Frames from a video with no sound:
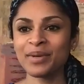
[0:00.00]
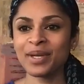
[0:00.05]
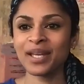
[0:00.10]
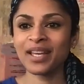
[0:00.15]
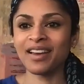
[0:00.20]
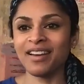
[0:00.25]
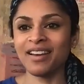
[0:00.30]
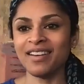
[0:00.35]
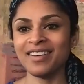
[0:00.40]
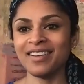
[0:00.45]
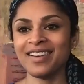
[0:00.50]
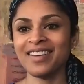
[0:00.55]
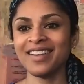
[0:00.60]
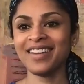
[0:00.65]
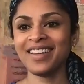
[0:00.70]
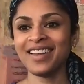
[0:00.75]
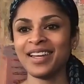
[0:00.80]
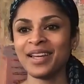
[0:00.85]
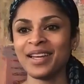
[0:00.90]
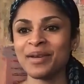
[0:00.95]
go.
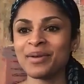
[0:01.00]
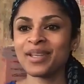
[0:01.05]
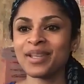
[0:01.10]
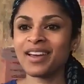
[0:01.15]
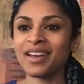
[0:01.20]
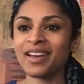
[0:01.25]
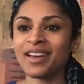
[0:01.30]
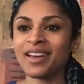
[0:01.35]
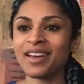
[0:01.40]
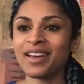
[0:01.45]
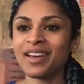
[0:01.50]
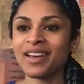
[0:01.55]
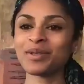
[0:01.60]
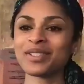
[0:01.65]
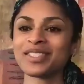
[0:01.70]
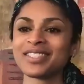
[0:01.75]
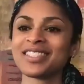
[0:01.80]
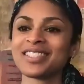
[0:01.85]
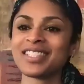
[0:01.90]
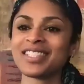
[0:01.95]
Here we go. I need them
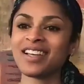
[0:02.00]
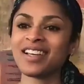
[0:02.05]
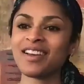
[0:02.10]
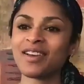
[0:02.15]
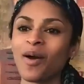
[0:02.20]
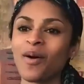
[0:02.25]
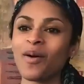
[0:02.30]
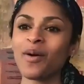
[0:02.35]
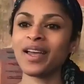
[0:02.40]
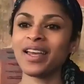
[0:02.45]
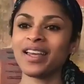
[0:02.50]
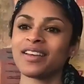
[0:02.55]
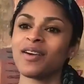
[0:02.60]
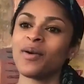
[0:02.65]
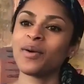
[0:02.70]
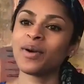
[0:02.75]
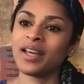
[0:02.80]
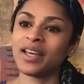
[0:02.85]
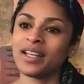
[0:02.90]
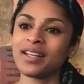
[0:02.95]
shoulders. Go ahead.
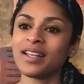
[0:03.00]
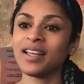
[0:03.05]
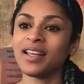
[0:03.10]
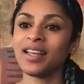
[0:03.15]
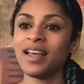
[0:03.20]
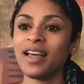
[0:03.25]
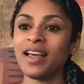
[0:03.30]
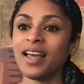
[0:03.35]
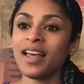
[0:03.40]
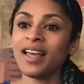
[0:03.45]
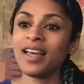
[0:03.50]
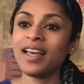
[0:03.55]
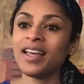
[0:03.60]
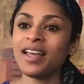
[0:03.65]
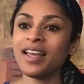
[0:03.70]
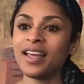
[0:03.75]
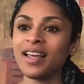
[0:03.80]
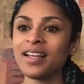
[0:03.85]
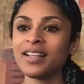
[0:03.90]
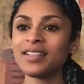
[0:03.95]
Go ahead.
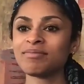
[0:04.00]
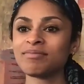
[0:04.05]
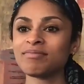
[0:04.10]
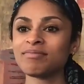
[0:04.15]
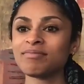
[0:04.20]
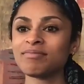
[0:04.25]
Hey.